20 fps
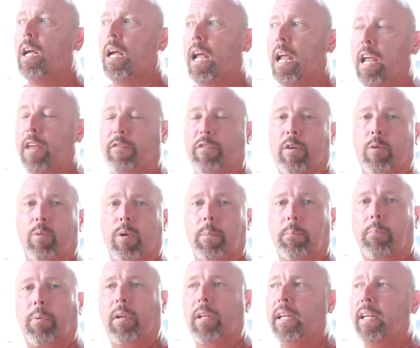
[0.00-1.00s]
If you would
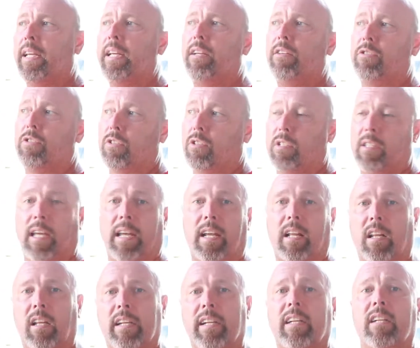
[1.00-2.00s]
please stay
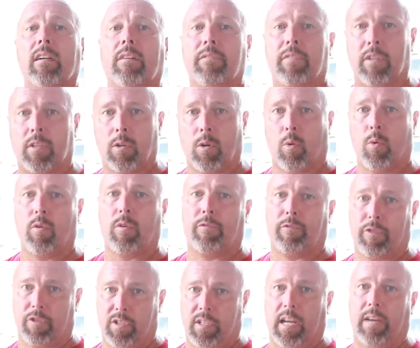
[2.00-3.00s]
clear of the door
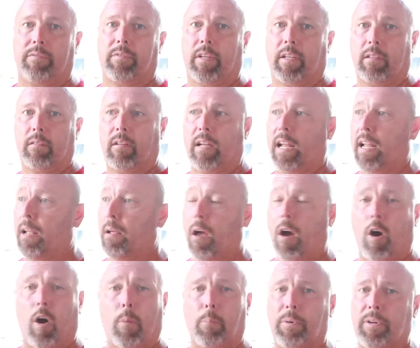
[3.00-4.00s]
for safety.
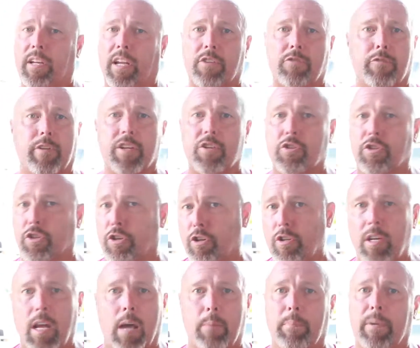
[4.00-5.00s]
All pedestrians should
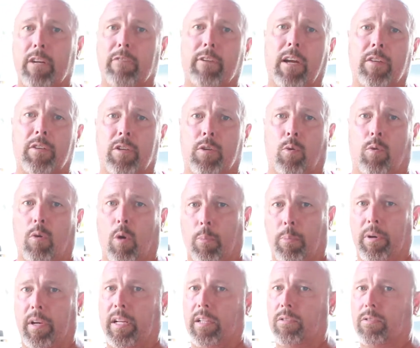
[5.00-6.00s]
not be around the door
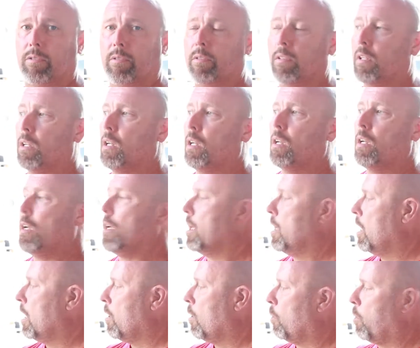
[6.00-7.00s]
openings.
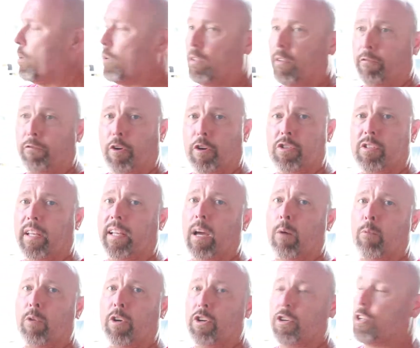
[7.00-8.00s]
The first thing I
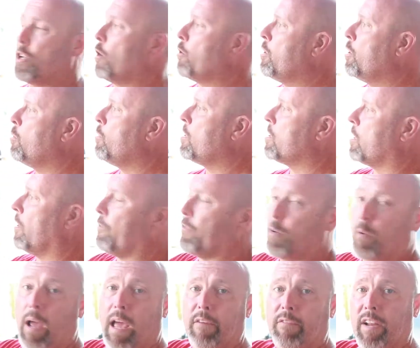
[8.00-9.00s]
want to show you is if
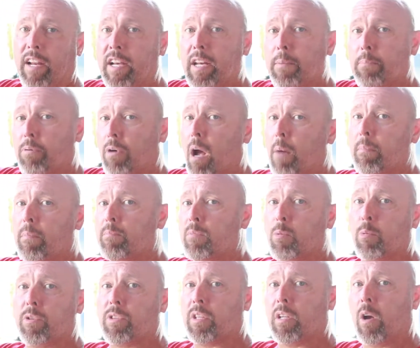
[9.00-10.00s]
you have any problems
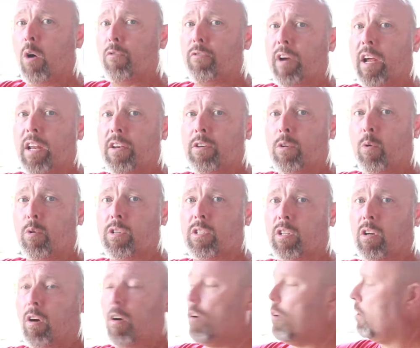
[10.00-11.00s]
with the overhead doors
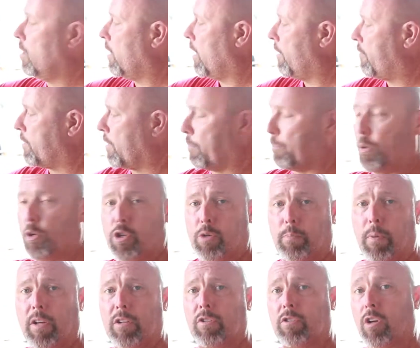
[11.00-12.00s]
at all, if the push
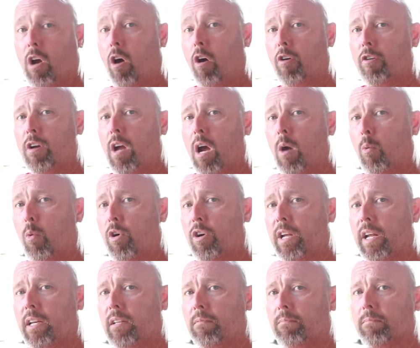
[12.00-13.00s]
buttons are not
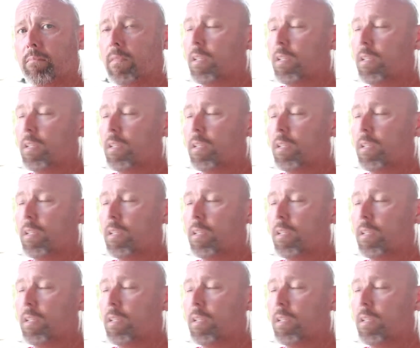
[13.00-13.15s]
working,